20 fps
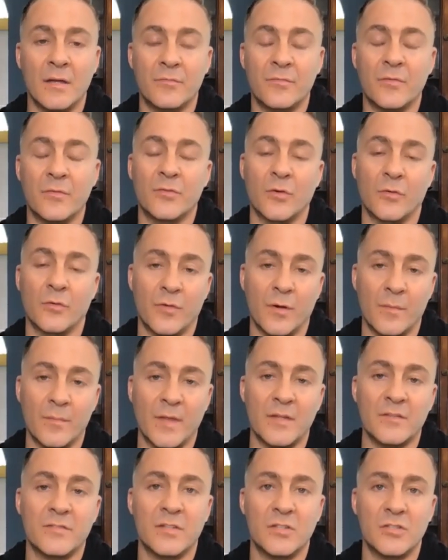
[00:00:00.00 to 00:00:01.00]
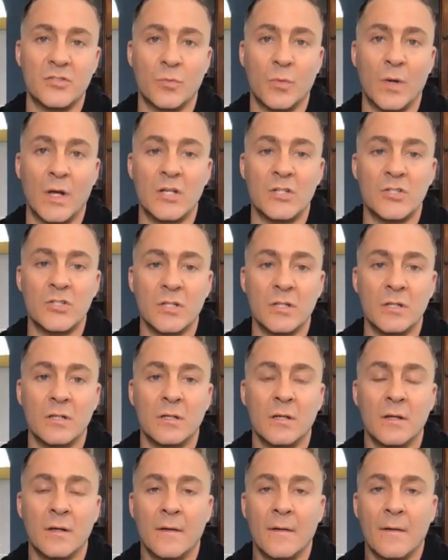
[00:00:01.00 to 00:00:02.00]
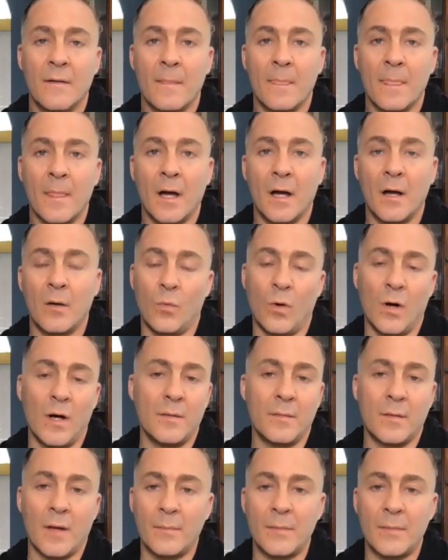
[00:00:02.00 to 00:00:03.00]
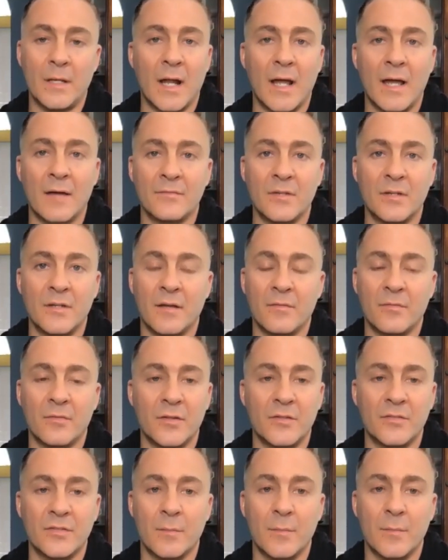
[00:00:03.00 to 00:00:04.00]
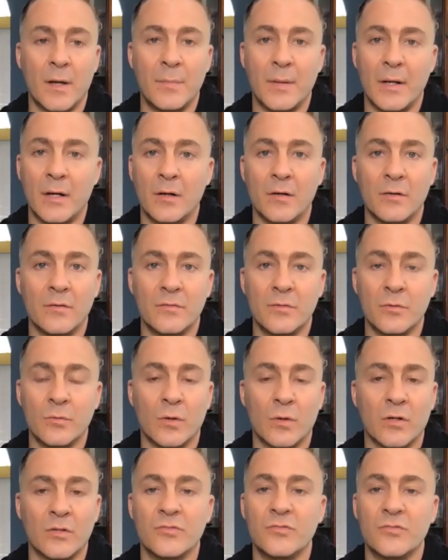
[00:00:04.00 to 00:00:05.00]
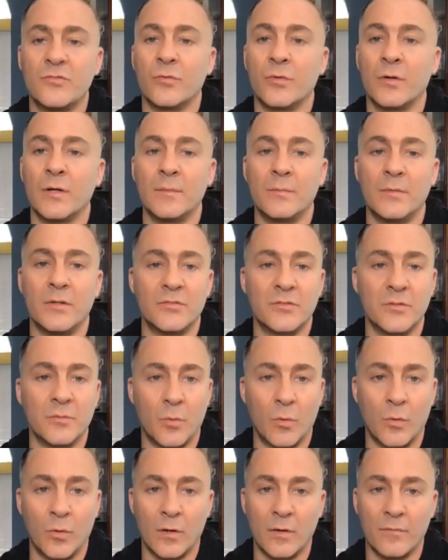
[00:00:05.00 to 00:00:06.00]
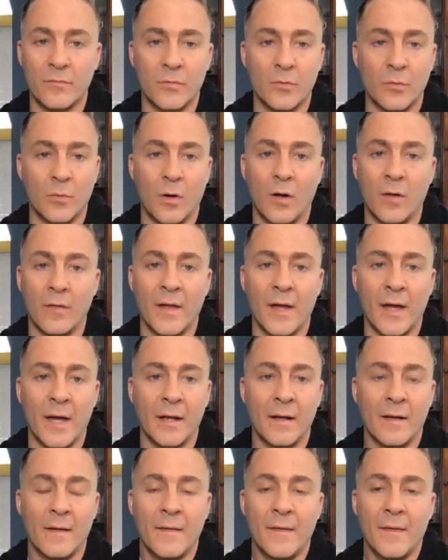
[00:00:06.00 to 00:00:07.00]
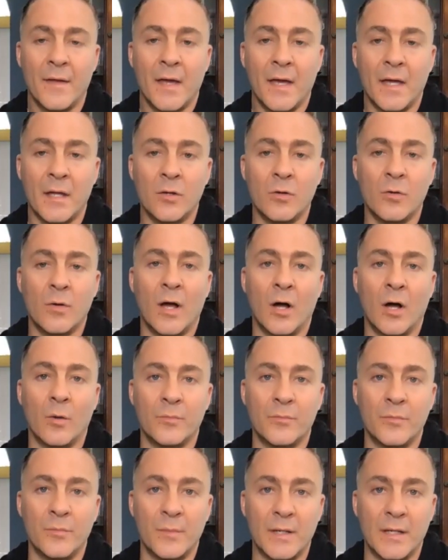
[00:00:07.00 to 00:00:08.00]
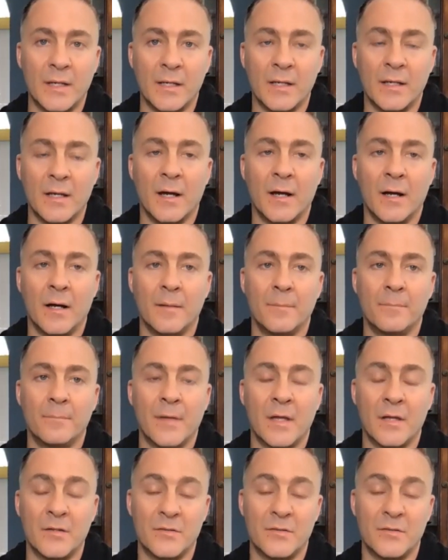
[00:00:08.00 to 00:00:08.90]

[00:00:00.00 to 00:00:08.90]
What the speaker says: So from that situation, one, I mean, I have to definitely say my parents, who were extremely supportive through all that and who helped me and